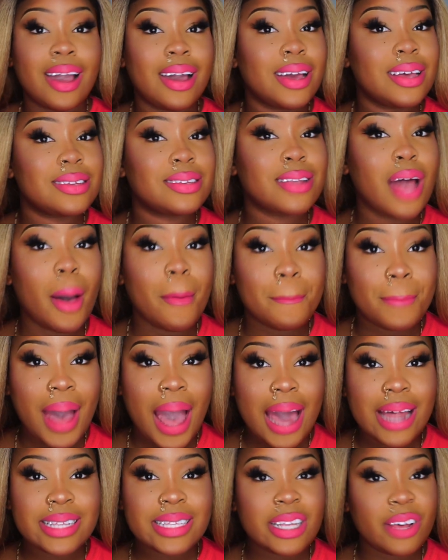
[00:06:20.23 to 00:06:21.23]
it's not
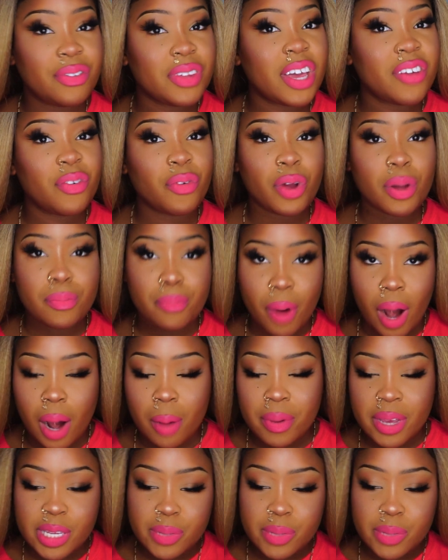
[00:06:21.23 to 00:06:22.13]
bad. It's definitely giving me Barbie,